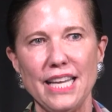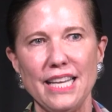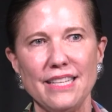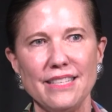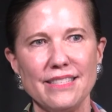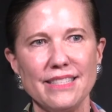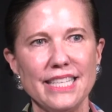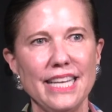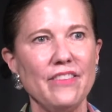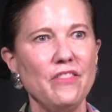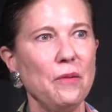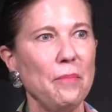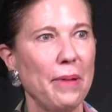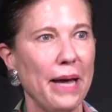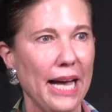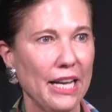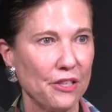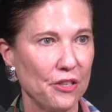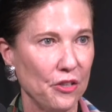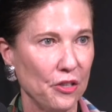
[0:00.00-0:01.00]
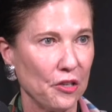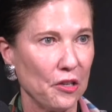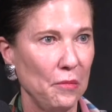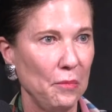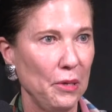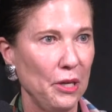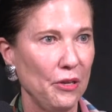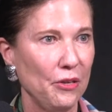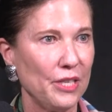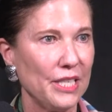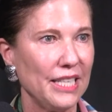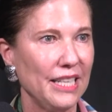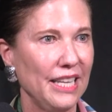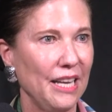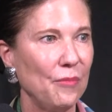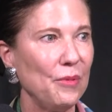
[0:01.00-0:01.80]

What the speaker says: is giving back to the community,